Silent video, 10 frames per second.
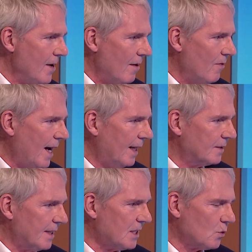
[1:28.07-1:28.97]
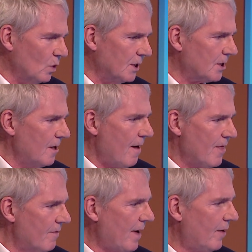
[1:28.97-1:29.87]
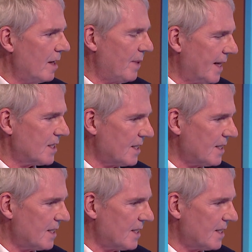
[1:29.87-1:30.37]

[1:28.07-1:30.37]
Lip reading: that this was the very biggest